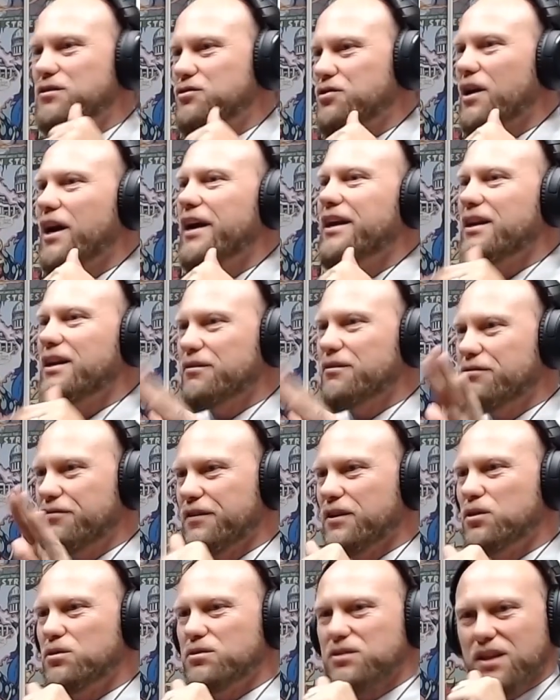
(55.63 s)
trading
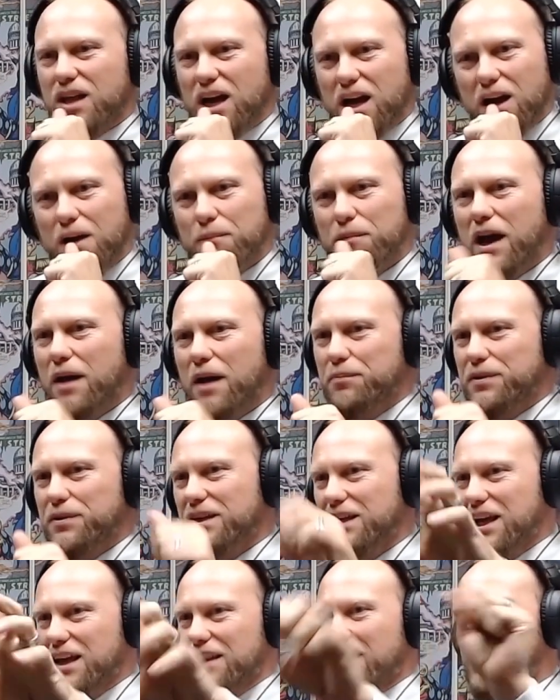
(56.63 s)
field that I'm happy to
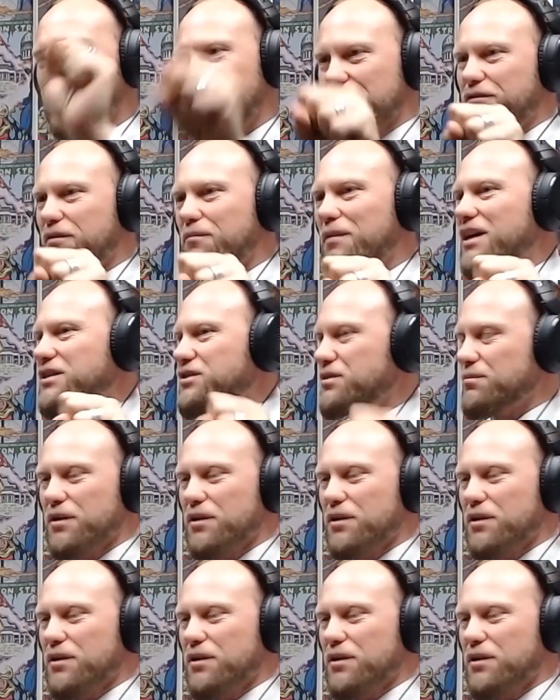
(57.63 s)
get that information,